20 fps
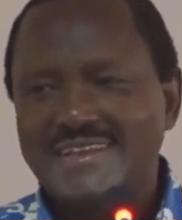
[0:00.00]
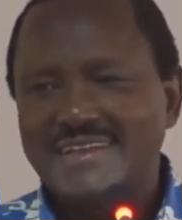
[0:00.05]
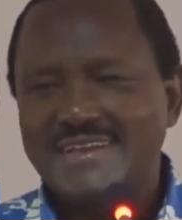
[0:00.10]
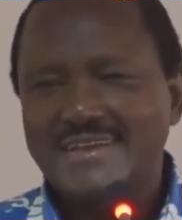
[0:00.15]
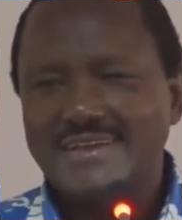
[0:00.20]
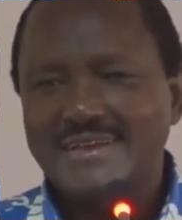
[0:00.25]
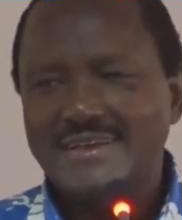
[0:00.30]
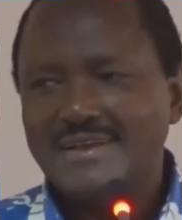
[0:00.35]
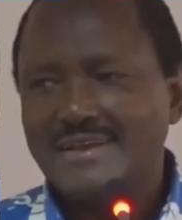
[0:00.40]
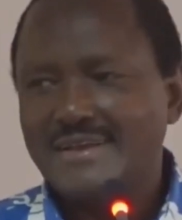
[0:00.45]

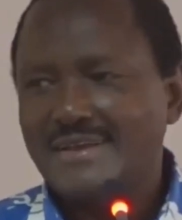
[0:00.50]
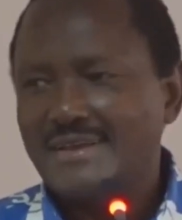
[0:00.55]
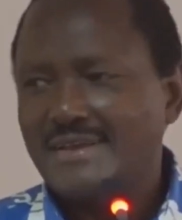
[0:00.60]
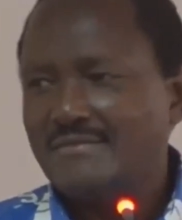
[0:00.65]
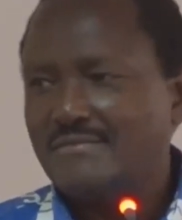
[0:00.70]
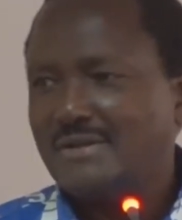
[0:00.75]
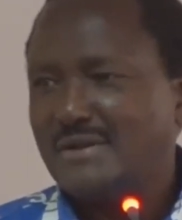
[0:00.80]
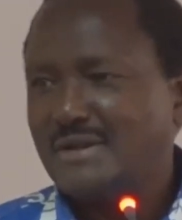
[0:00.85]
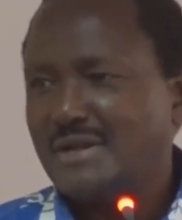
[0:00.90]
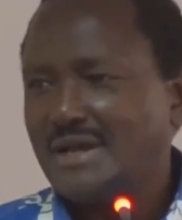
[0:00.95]
I
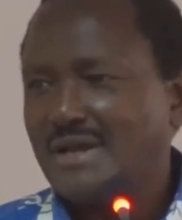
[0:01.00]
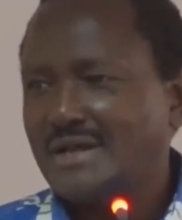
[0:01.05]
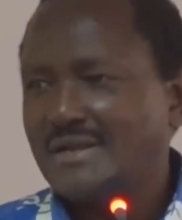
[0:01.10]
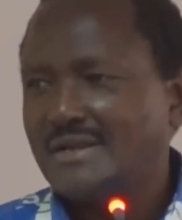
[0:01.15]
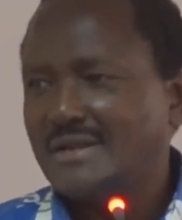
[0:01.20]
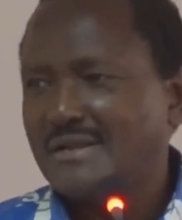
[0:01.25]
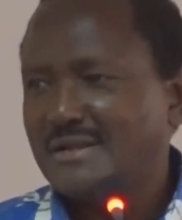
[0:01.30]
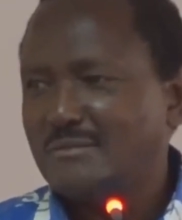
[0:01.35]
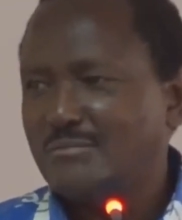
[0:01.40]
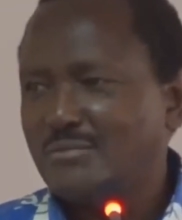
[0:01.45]
haven't
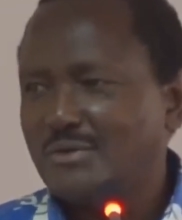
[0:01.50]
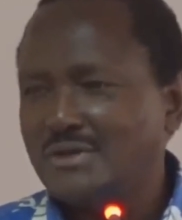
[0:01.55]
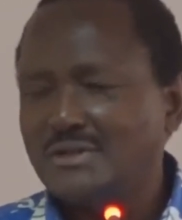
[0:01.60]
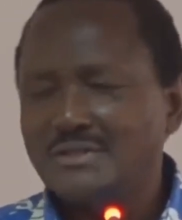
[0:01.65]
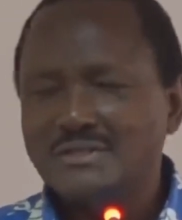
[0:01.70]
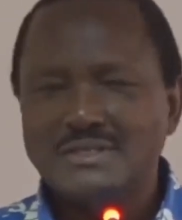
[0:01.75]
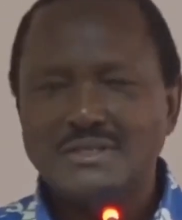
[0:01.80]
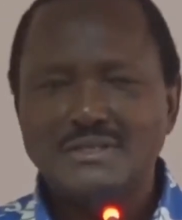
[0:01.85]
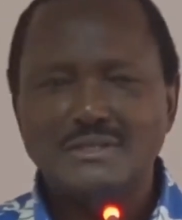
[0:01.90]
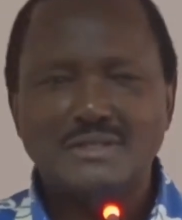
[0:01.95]
heard
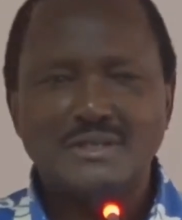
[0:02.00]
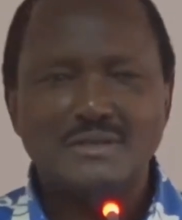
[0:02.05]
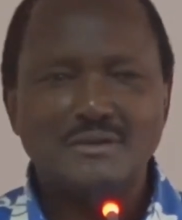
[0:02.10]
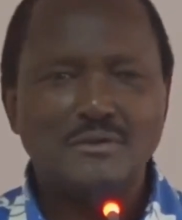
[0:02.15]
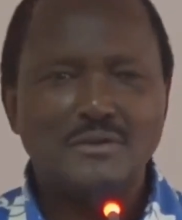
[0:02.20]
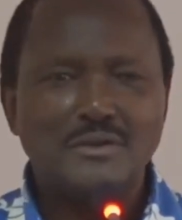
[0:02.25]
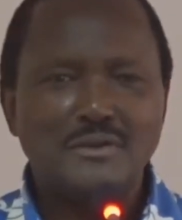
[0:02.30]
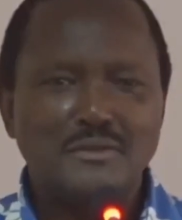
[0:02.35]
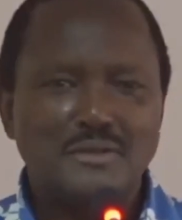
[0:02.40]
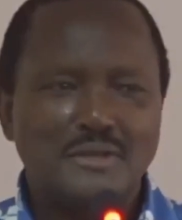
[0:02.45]
anybody saying they're
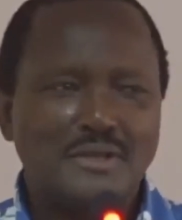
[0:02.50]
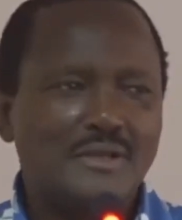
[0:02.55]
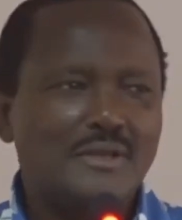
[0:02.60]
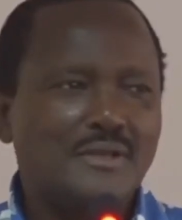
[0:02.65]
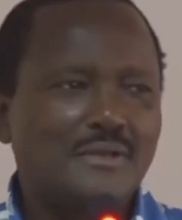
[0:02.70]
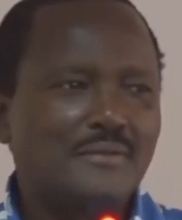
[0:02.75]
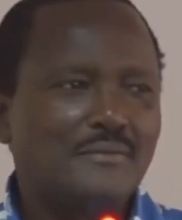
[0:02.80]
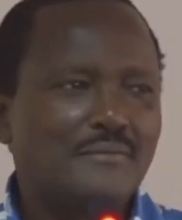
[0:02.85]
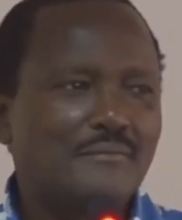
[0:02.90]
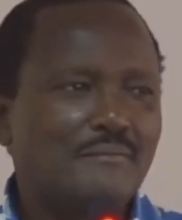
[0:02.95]
going there.